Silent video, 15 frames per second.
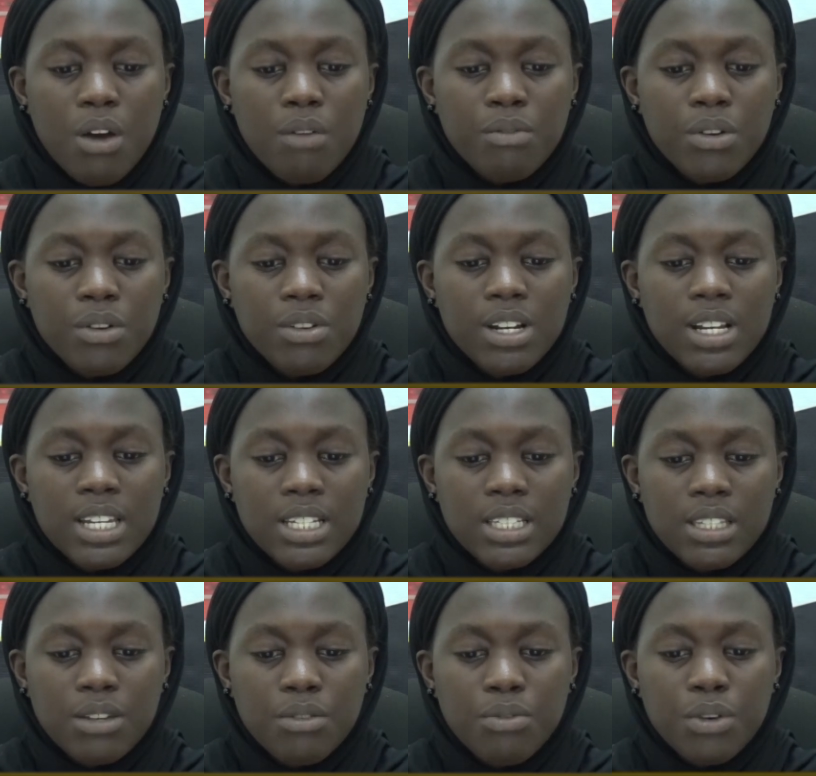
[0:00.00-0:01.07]
for
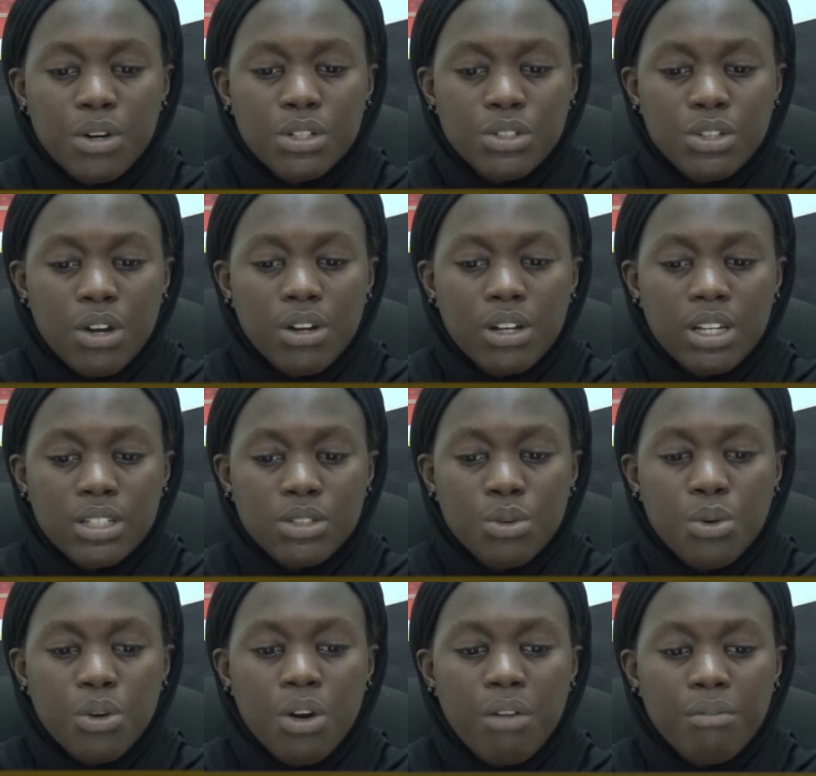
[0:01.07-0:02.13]
releasing 4 junglers
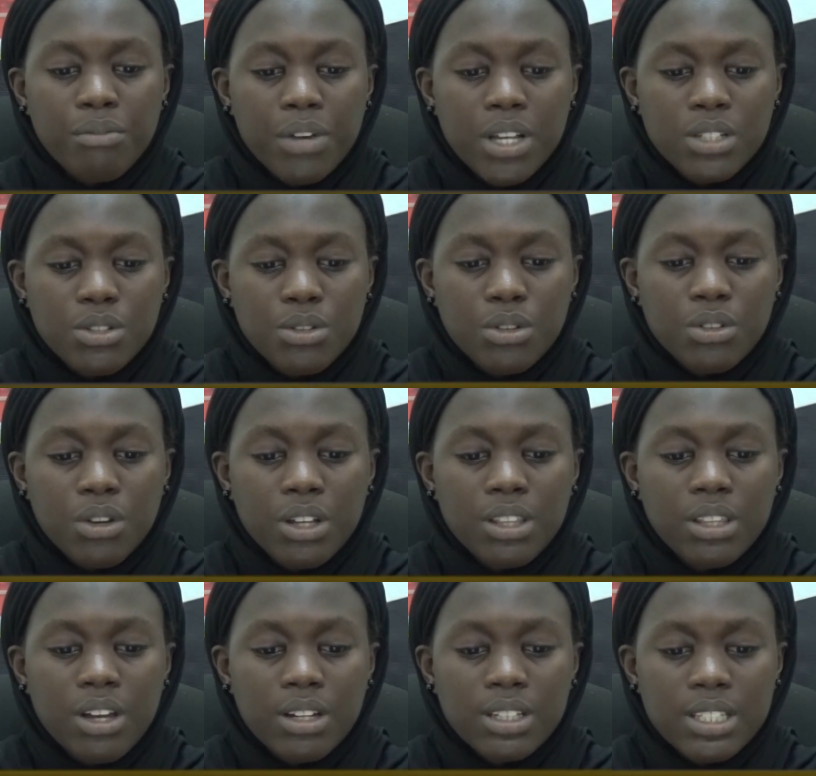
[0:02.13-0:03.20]
who confessed to
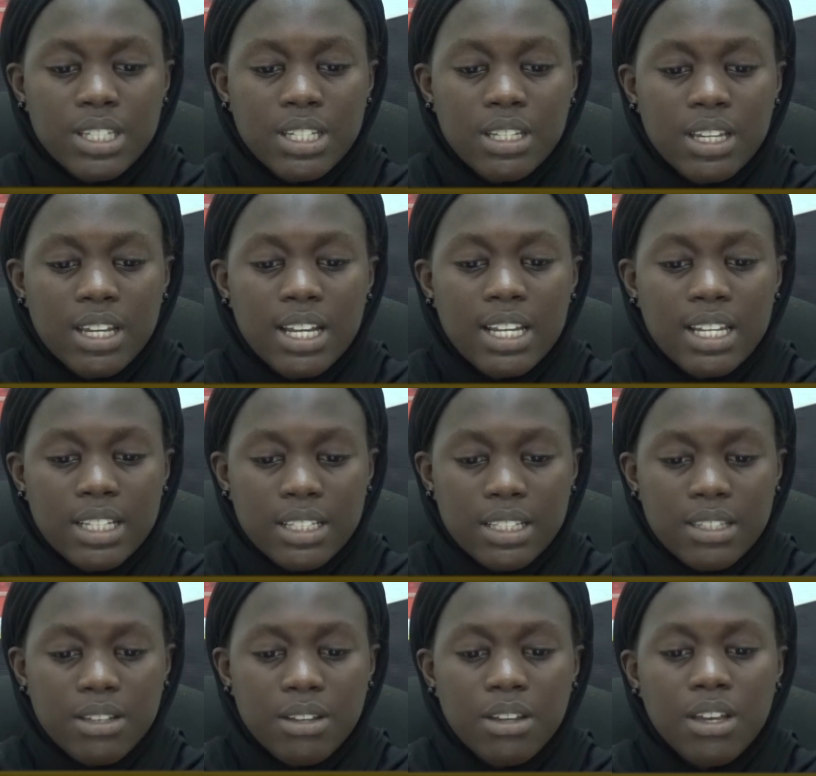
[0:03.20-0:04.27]
conducting
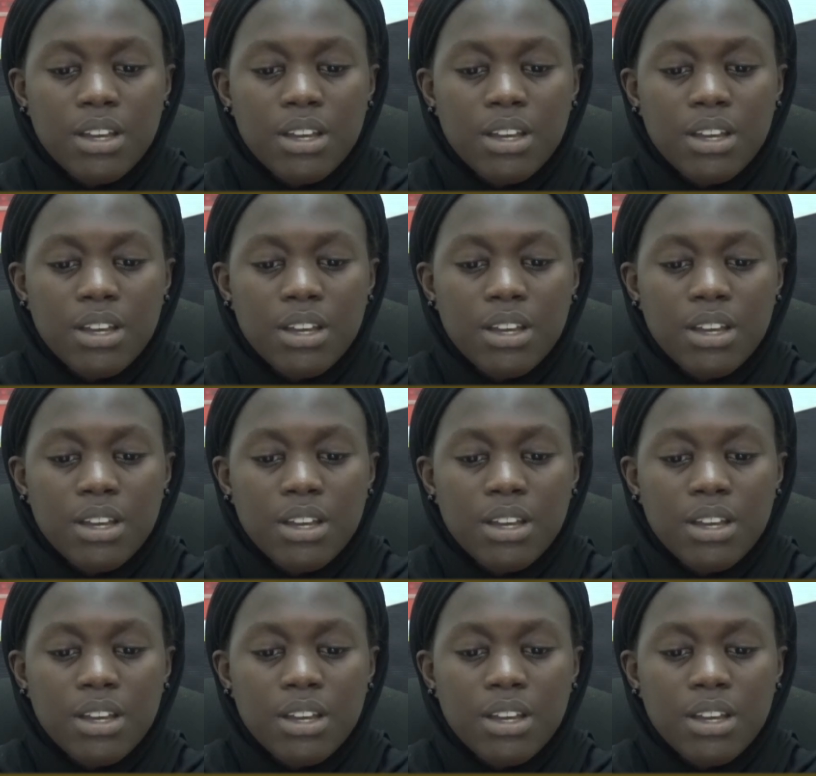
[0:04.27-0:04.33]
killings,